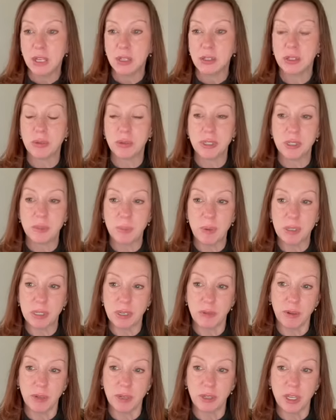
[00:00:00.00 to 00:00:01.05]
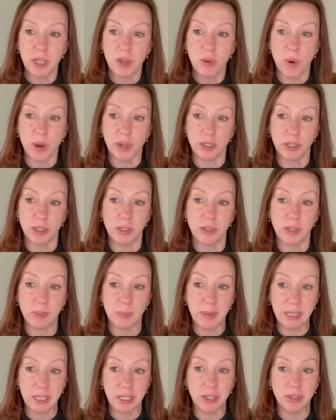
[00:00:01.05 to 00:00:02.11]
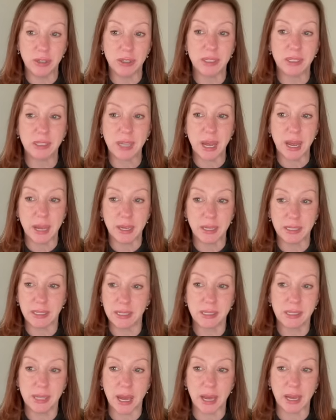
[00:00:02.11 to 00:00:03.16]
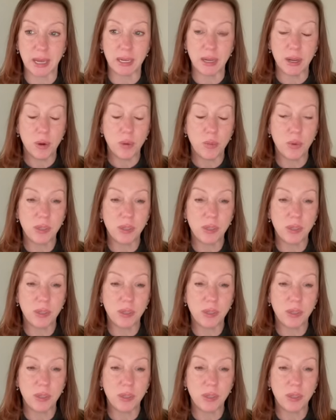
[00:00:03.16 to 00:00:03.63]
So specifically, you want to speak to design.